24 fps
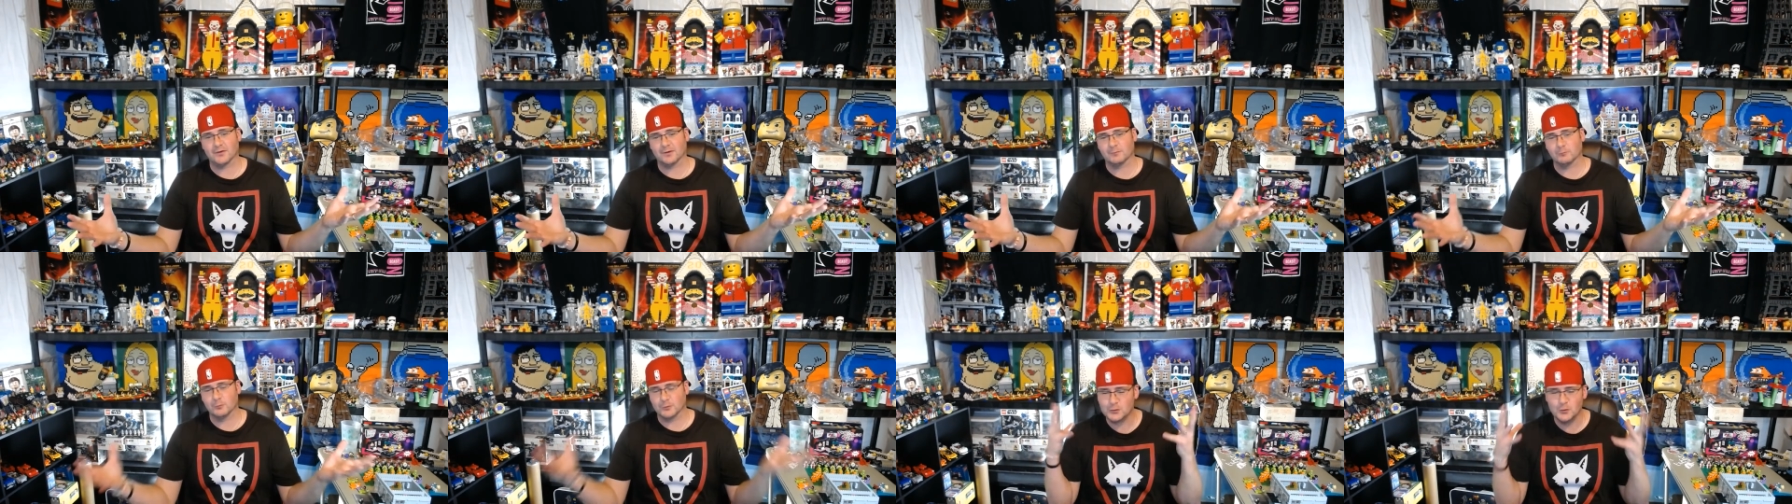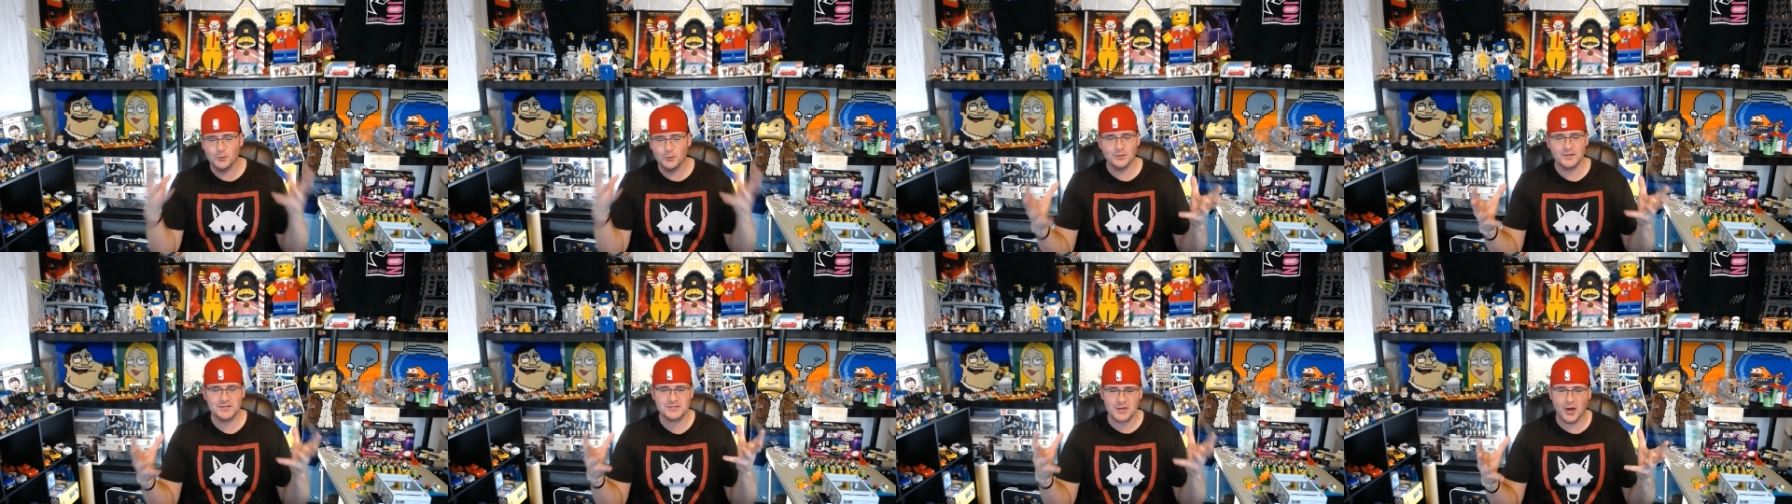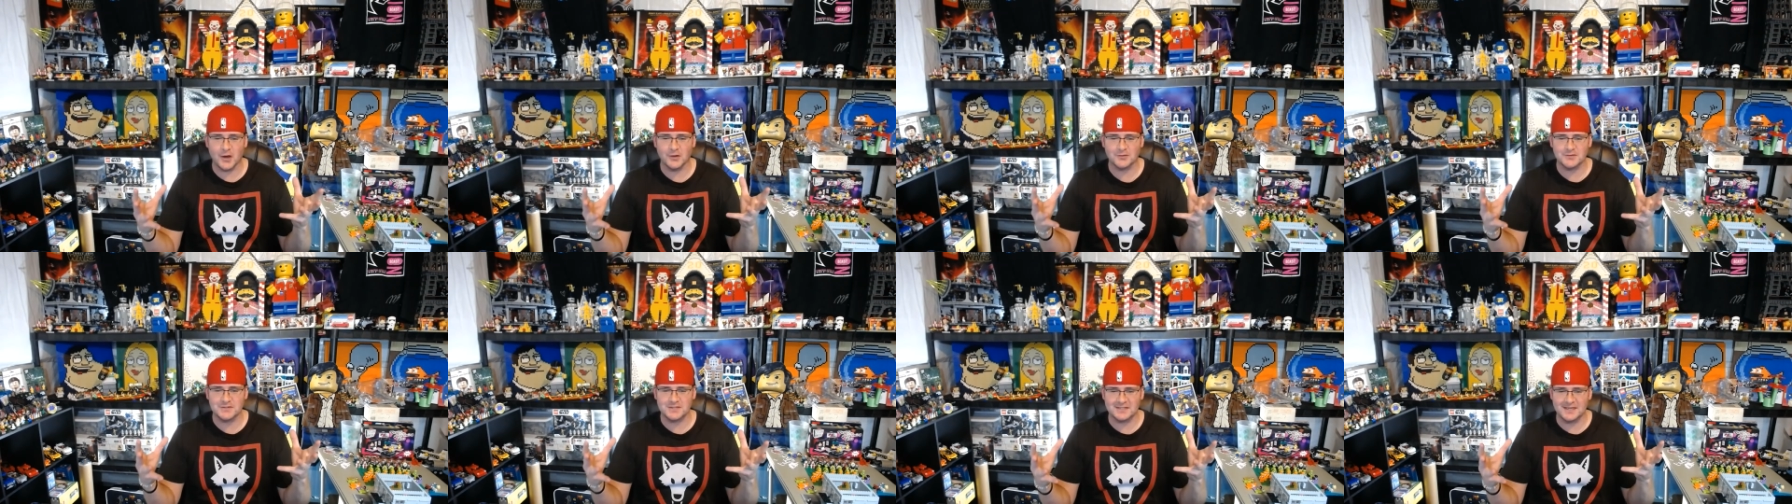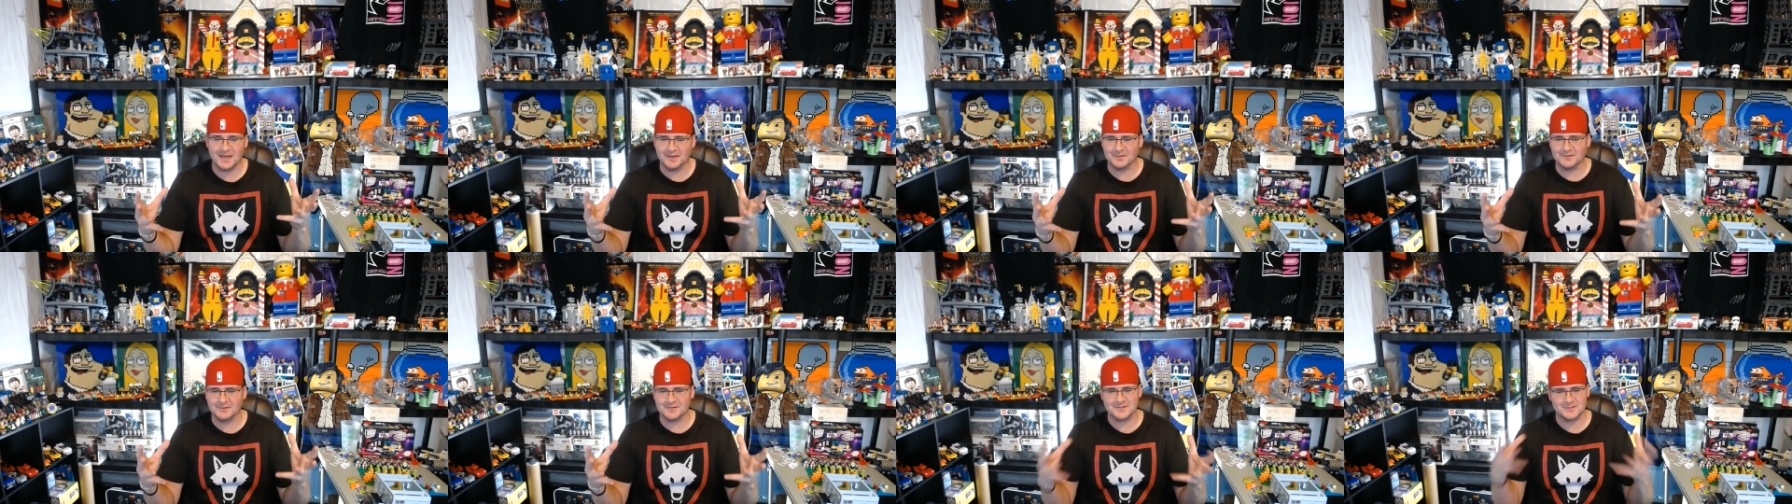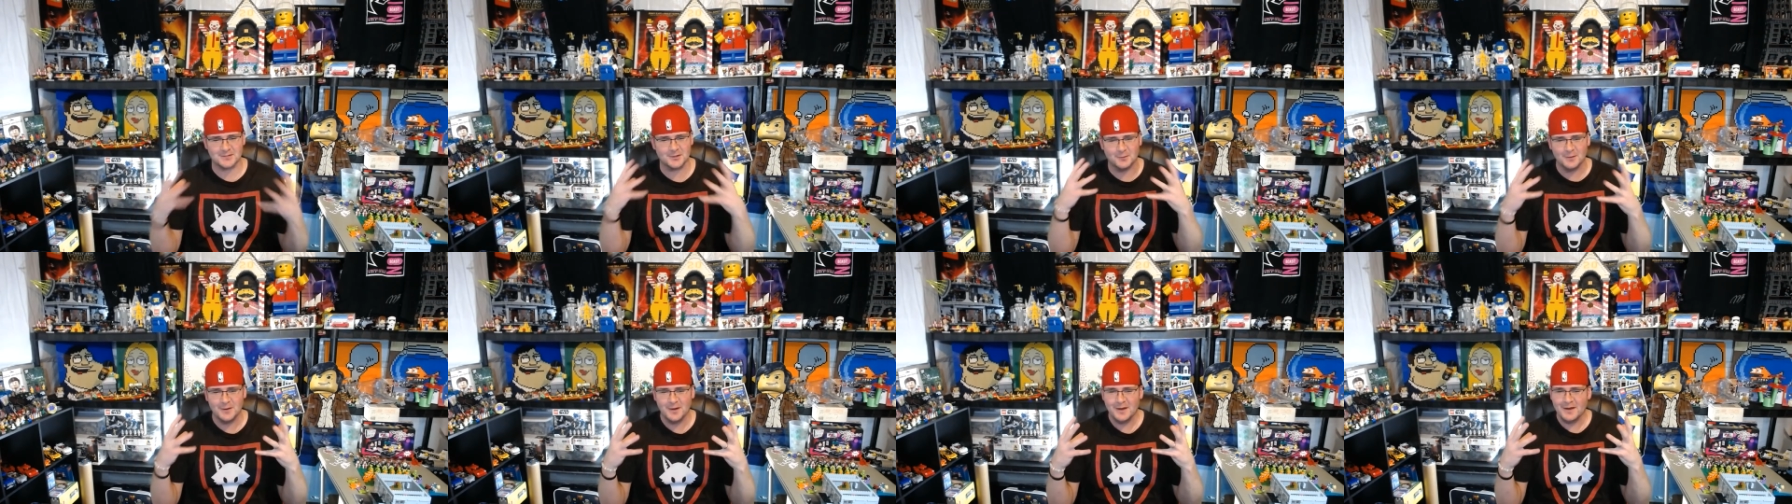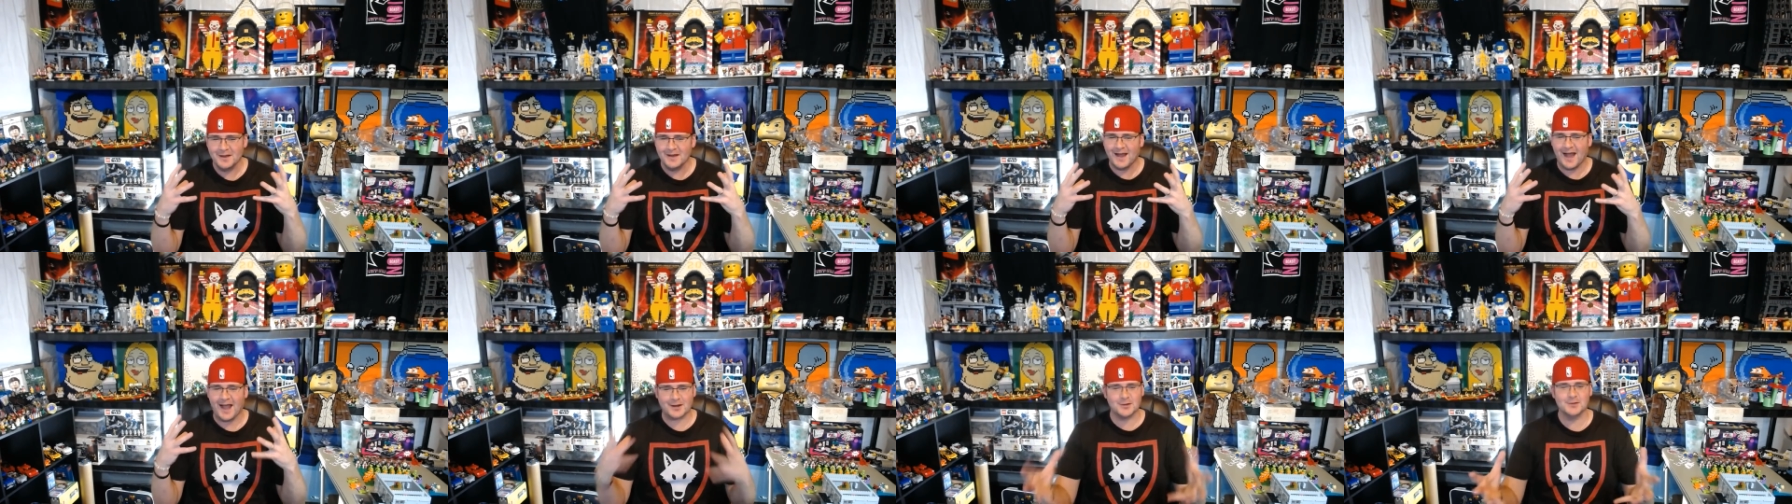We're doing this all together, so
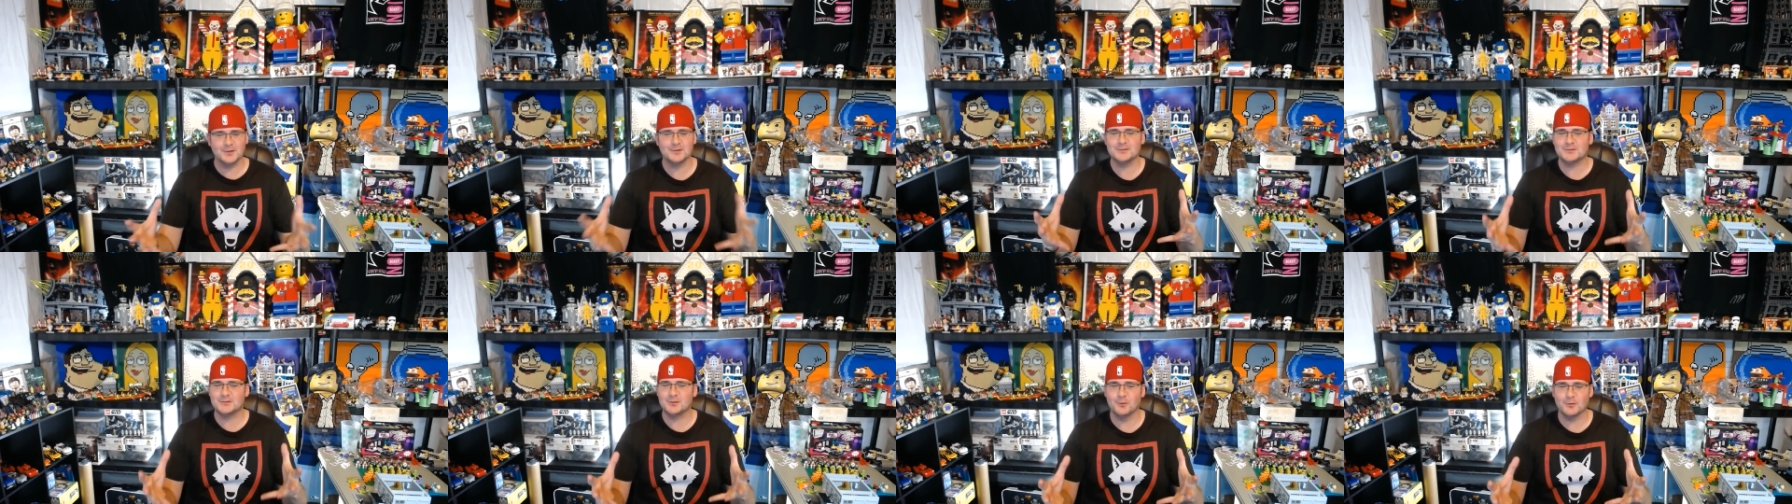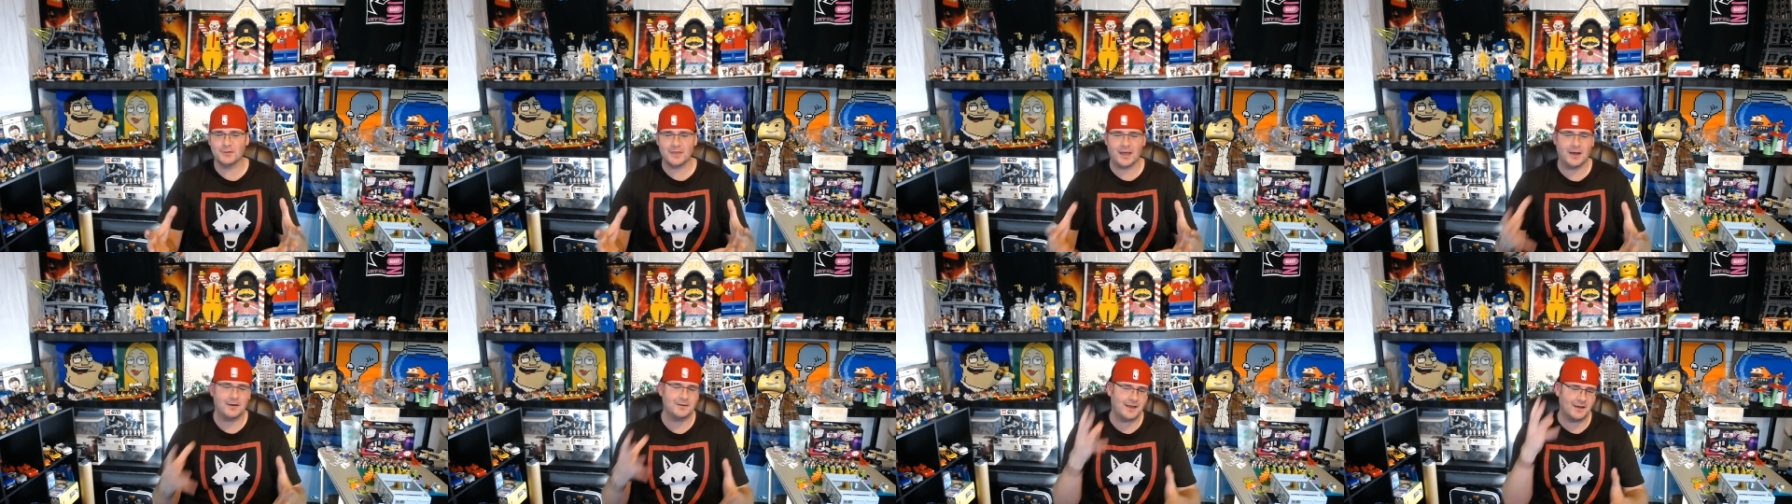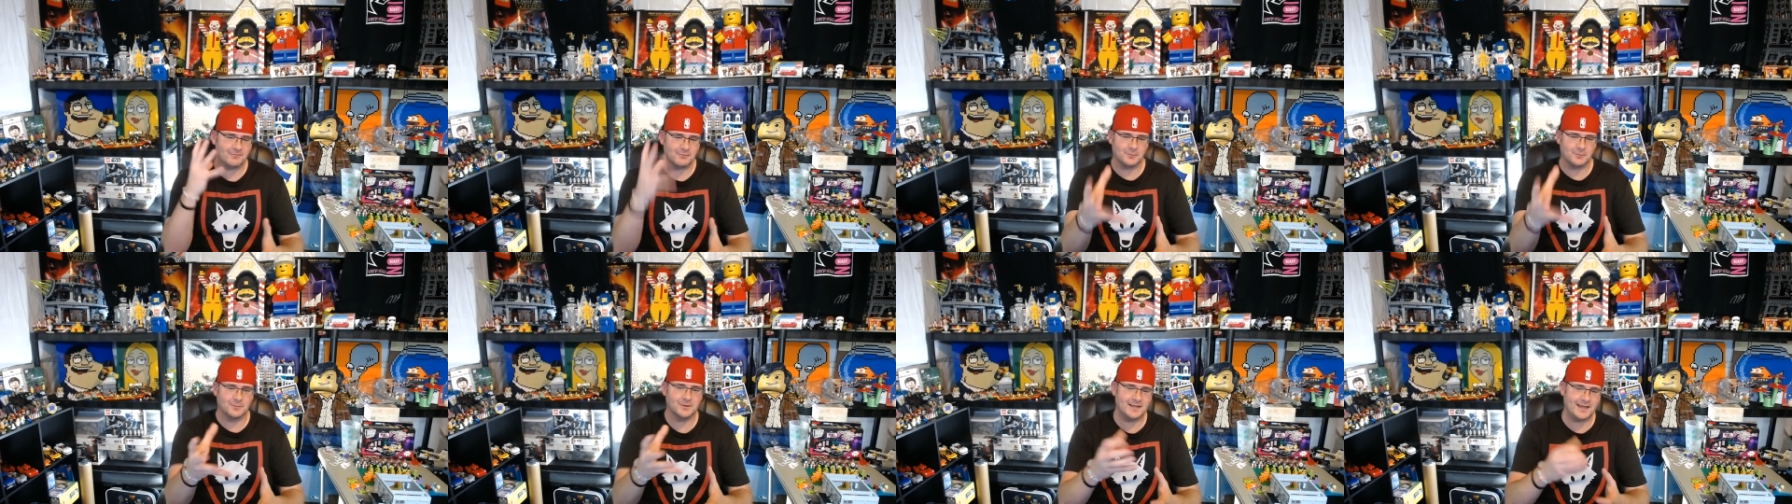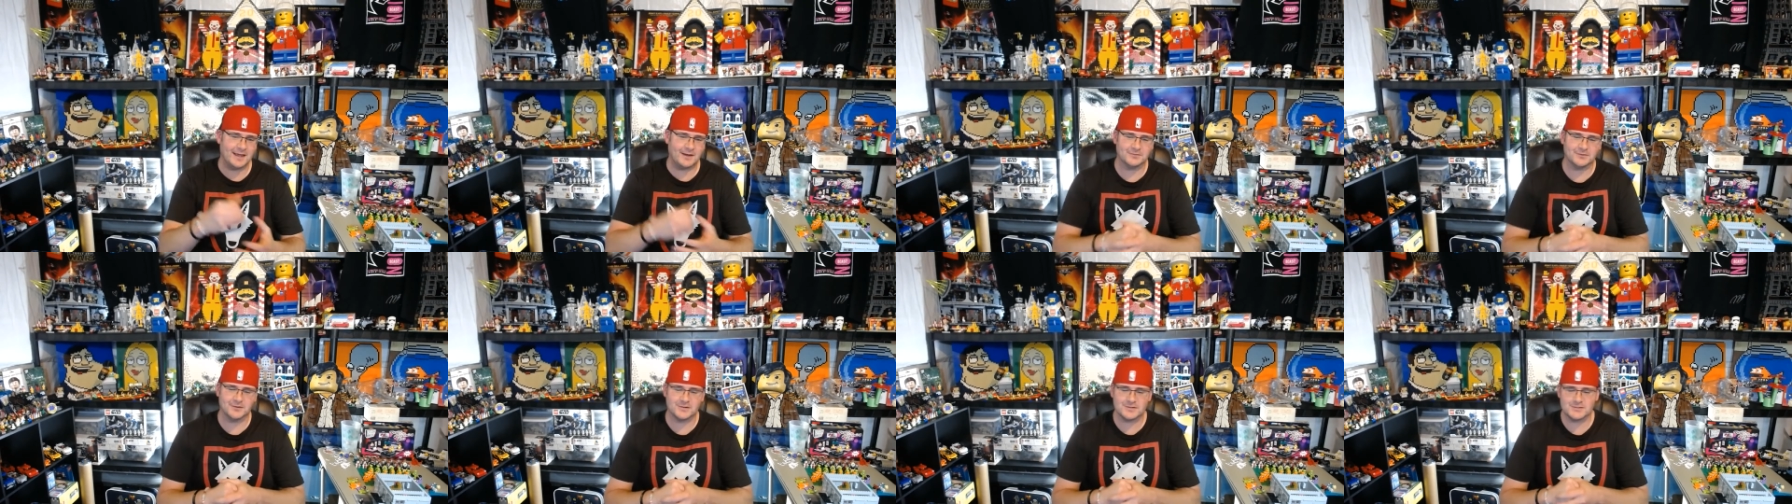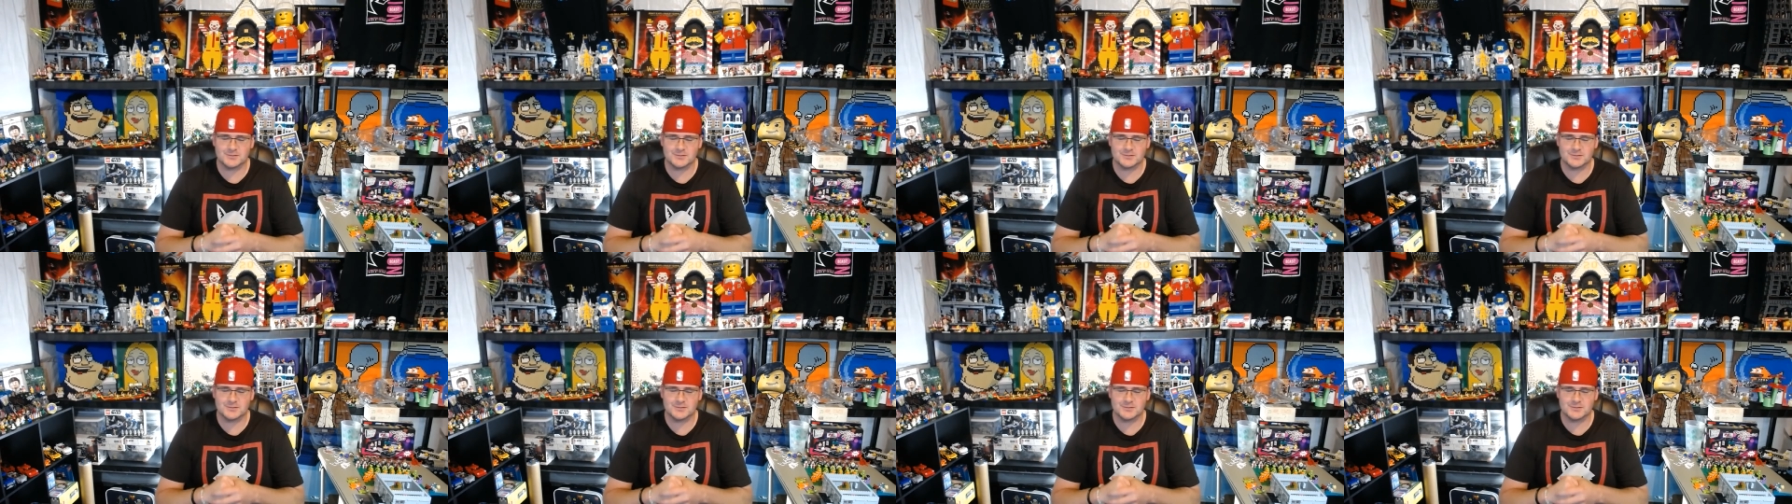I couldn't do it without everybody out there.